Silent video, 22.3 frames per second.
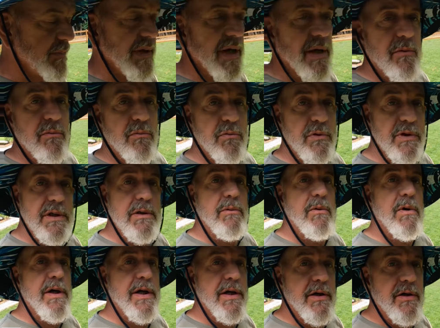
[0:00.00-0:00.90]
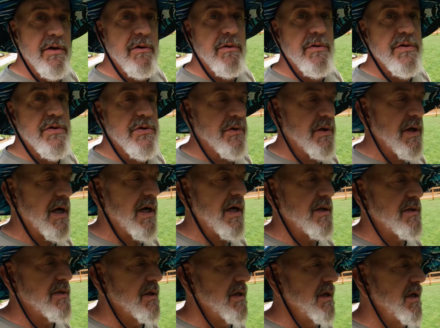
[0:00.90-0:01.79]
But I really want to encourage you
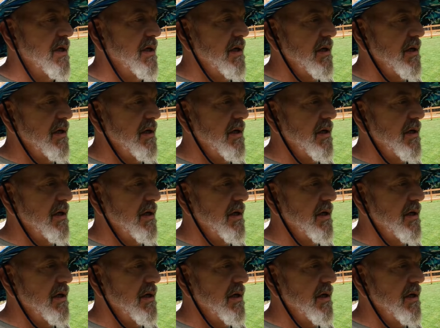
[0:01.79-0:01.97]
guys,